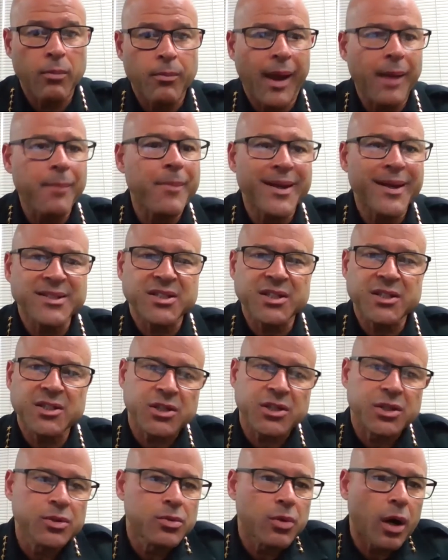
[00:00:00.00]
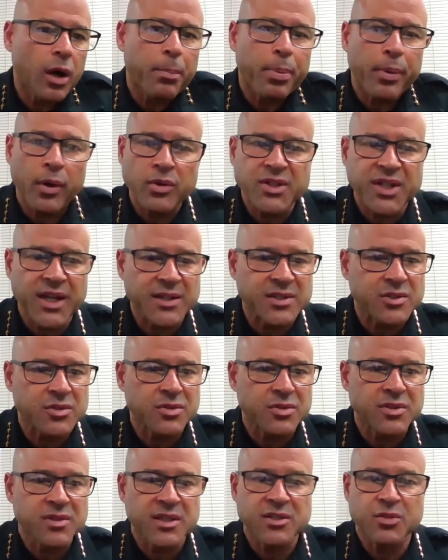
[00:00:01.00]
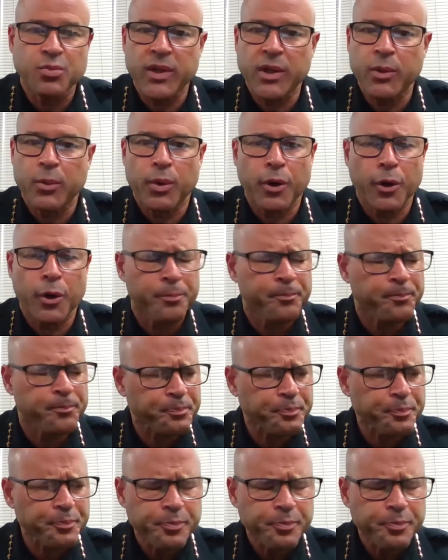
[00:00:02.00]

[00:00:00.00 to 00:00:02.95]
My message to our protesters as we were